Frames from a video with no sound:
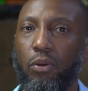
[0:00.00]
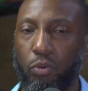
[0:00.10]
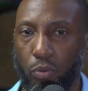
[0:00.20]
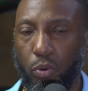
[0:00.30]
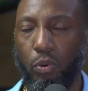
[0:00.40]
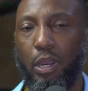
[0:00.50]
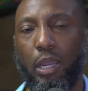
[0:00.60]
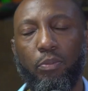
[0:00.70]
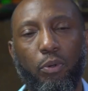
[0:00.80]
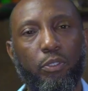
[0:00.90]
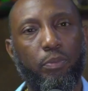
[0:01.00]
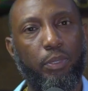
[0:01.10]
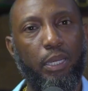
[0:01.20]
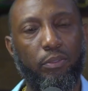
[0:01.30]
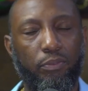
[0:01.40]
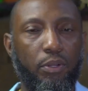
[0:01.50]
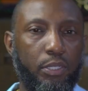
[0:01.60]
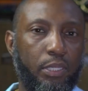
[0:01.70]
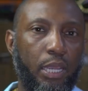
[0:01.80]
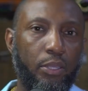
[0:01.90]
grow and multiply the
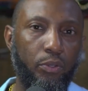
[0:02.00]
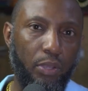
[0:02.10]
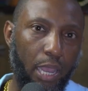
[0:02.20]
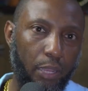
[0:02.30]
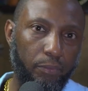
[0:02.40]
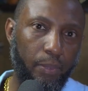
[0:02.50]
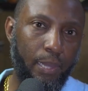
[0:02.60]
funds that you have.